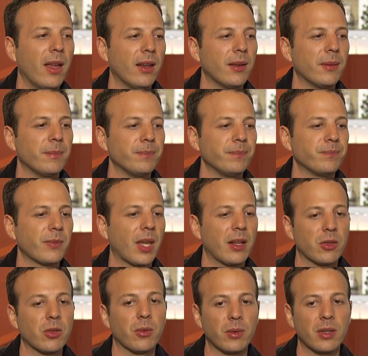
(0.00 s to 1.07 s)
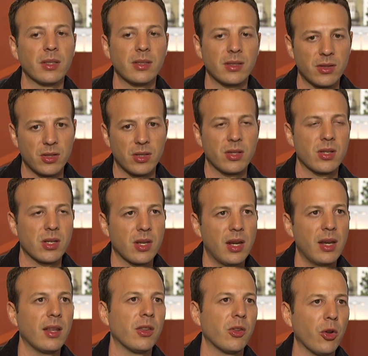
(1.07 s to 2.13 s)
And so this
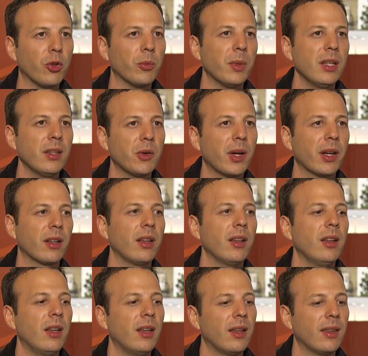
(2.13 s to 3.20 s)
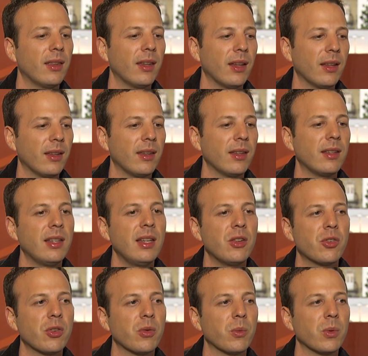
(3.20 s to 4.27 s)
kid told me directly that the
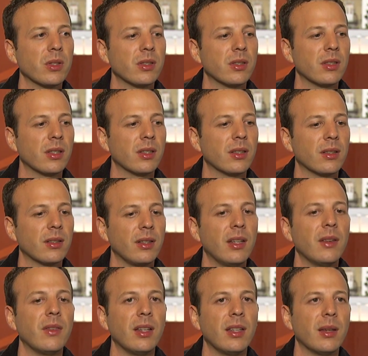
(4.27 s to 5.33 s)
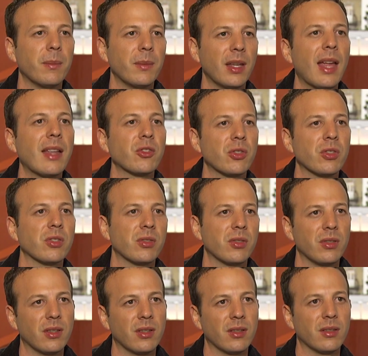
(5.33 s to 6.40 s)
teacher was giving them the answers
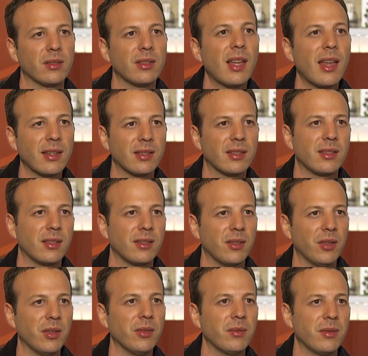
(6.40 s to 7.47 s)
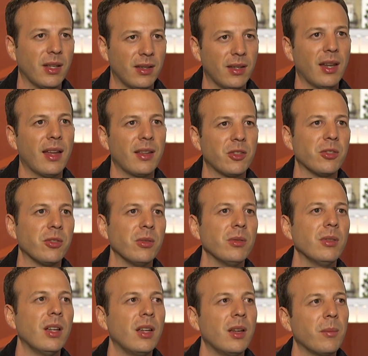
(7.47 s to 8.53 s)
to the test, you know, that they had to
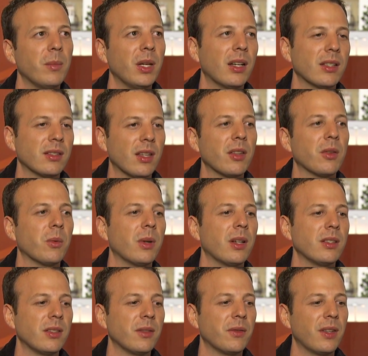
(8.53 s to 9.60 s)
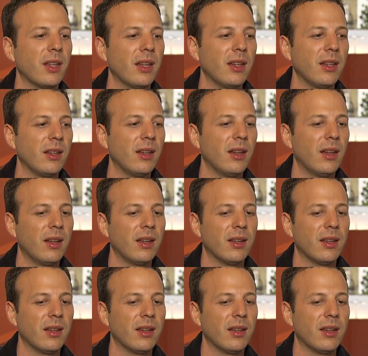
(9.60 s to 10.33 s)
do, because otherwise if they